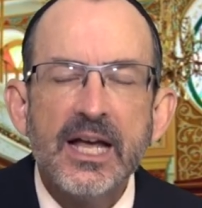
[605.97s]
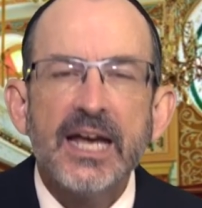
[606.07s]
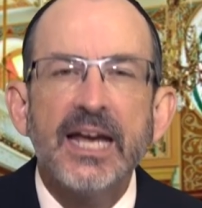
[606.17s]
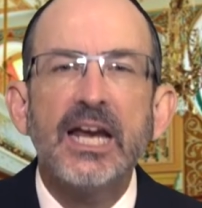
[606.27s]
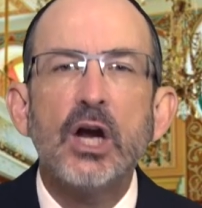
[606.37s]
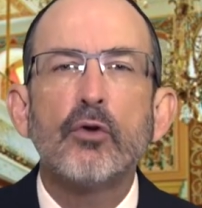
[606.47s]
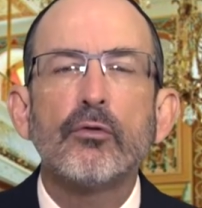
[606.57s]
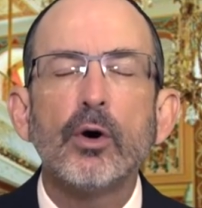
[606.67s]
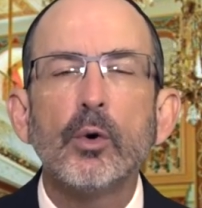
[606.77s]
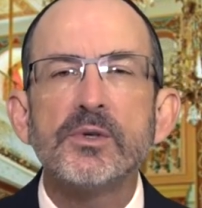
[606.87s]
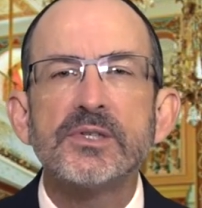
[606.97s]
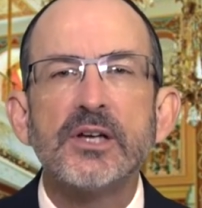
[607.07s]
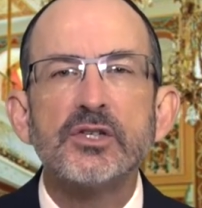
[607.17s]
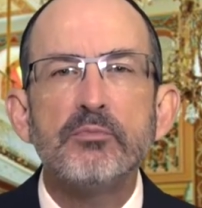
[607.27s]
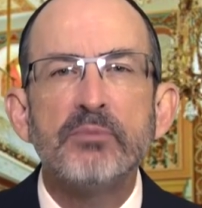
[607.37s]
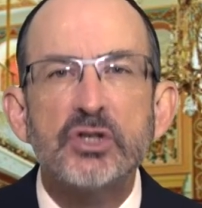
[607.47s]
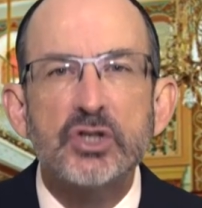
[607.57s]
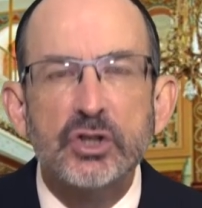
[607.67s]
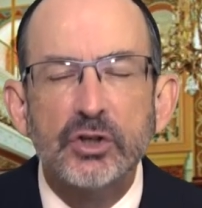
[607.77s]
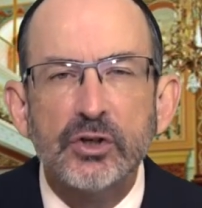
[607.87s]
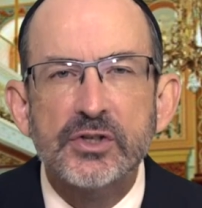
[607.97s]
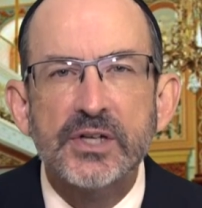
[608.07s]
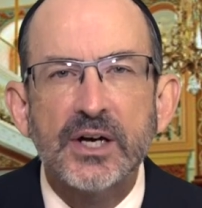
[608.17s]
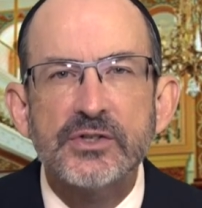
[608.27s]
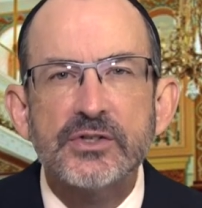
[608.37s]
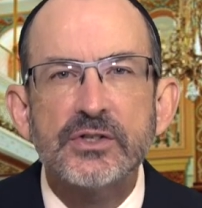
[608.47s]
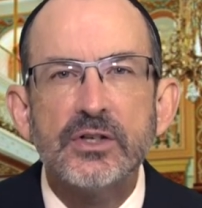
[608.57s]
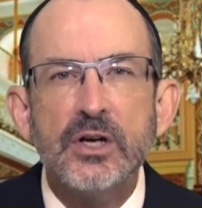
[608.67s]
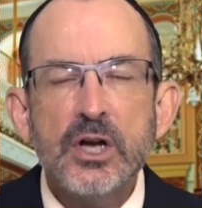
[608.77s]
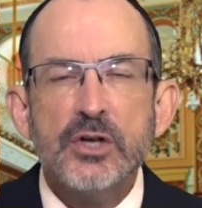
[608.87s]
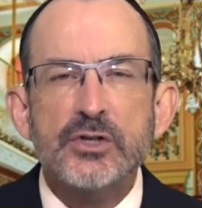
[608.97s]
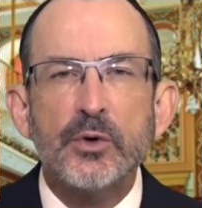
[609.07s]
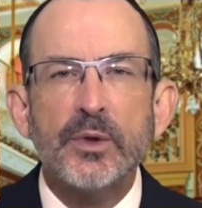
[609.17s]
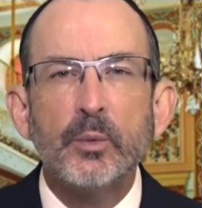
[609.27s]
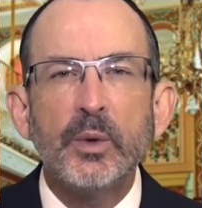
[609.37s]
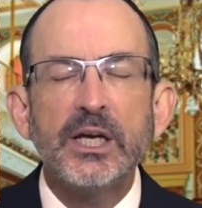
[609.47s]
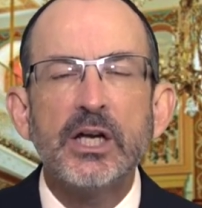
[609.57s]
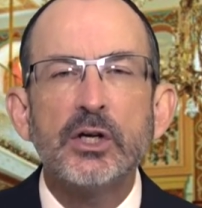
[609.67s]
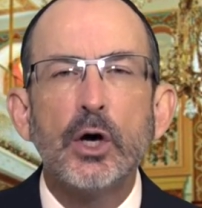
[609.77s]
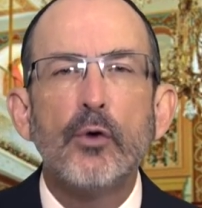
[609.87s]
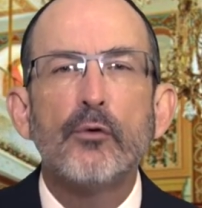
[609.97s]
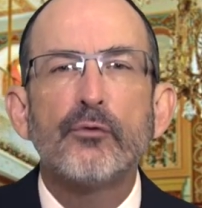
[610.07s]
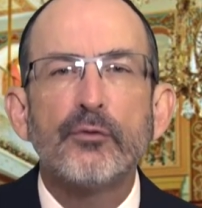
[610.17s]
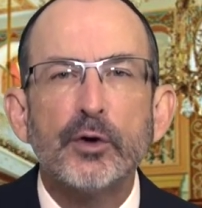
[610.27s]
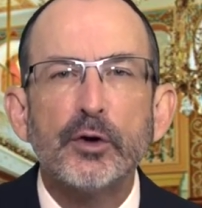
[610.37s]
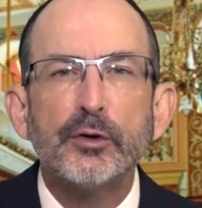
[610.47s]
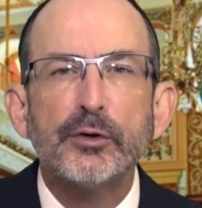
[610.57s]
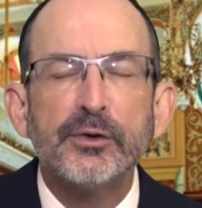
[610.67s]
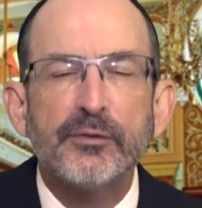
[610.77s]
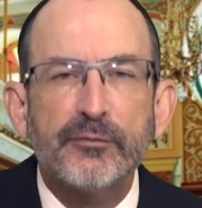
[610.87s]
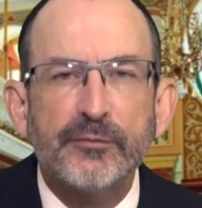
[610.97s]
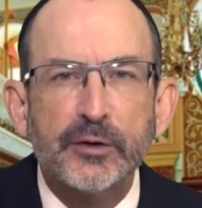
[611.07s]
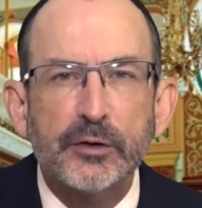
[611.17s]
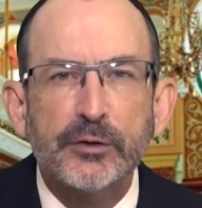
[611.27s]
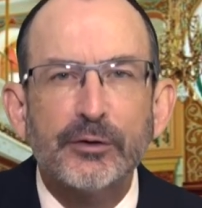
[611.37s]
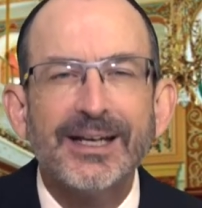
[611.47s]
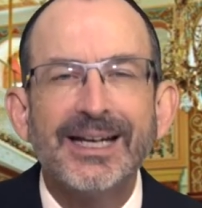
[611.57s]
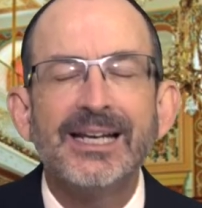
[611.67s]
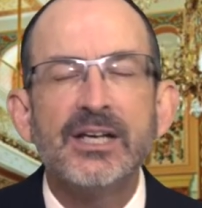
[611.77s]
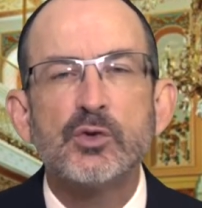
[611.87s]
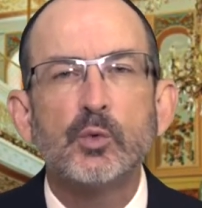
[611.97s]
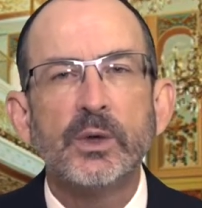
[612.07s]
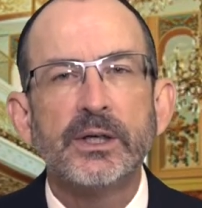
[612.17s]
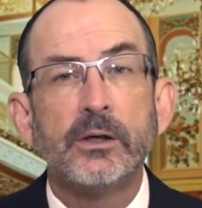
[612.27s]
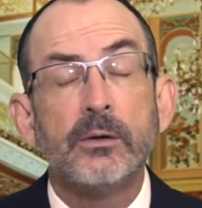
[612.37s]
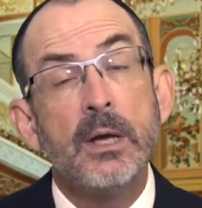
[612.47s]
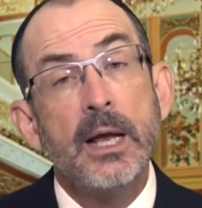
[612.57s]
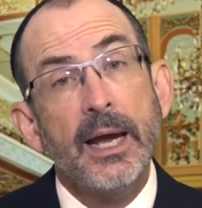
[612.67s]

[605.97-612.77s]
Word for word: He grows us, matures us, so that we can go further and further in His will.